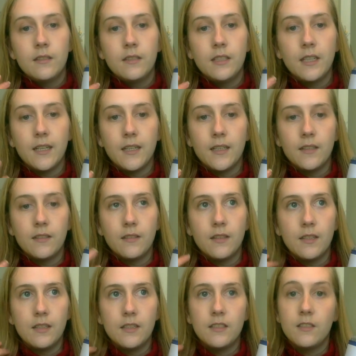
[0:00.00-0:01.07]
yarn
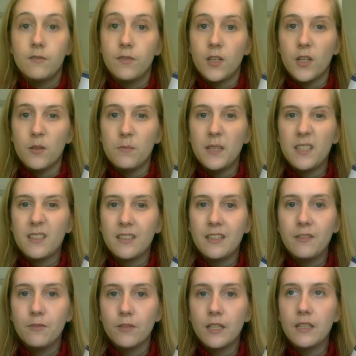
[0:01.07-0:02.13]
that is
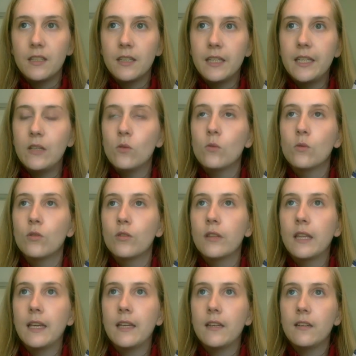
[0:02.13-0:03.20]
environmentally friendly or
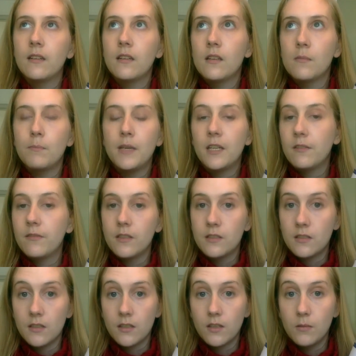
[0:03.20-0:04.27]
that
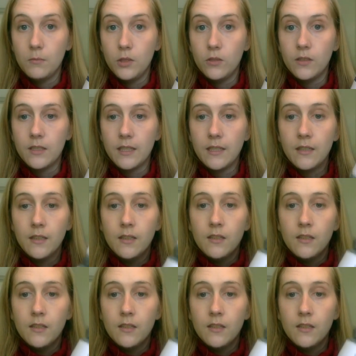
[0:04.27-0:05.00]
benefits a community.